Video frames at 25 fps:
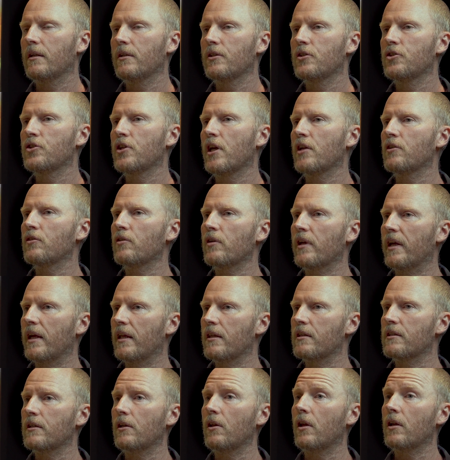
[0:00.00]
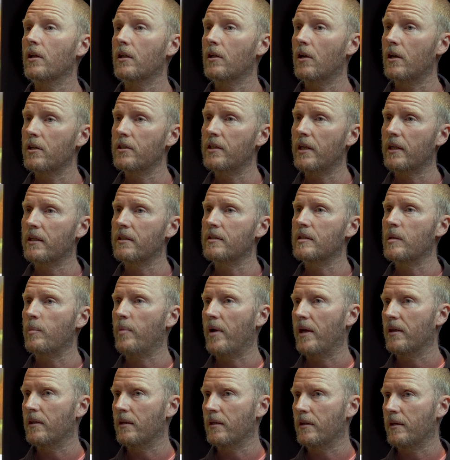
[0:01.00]
Generally, there's a lot of
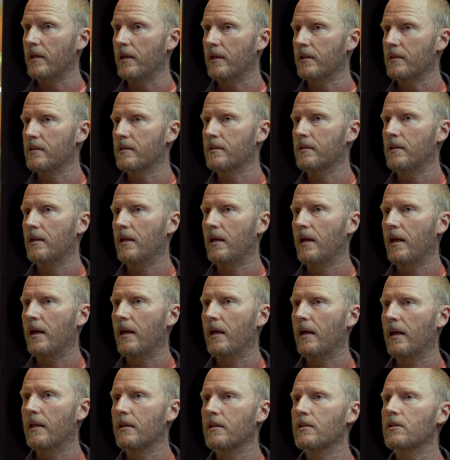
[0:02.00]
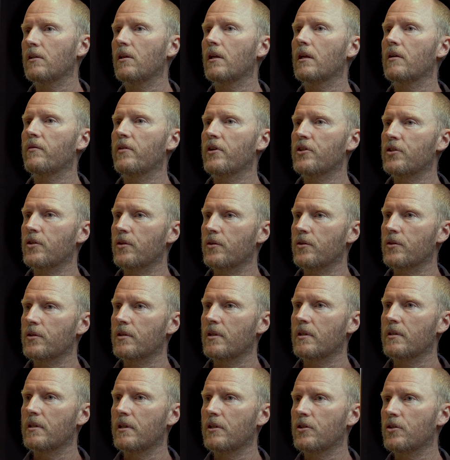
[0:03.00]
context-dependent things, and there's a lot of issues.
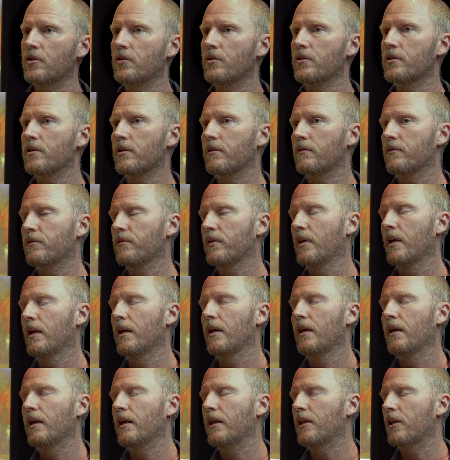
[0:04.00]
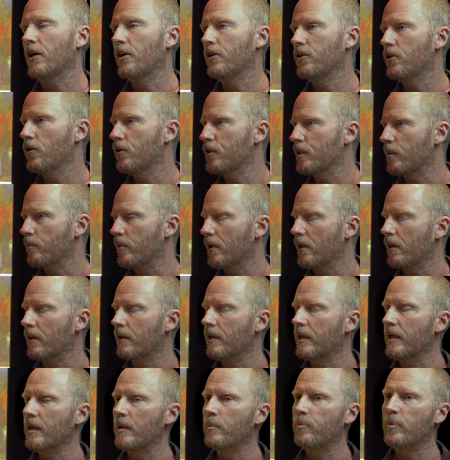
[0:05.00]
There's issues of
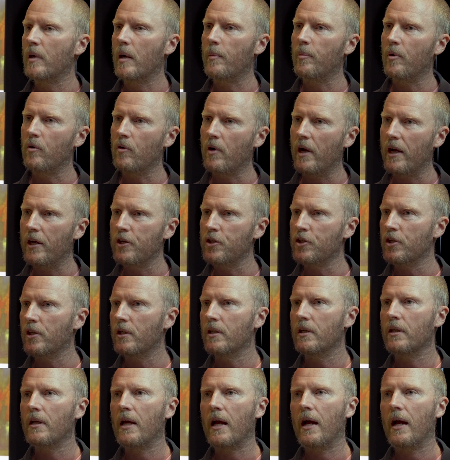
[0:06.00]
usability, preparation,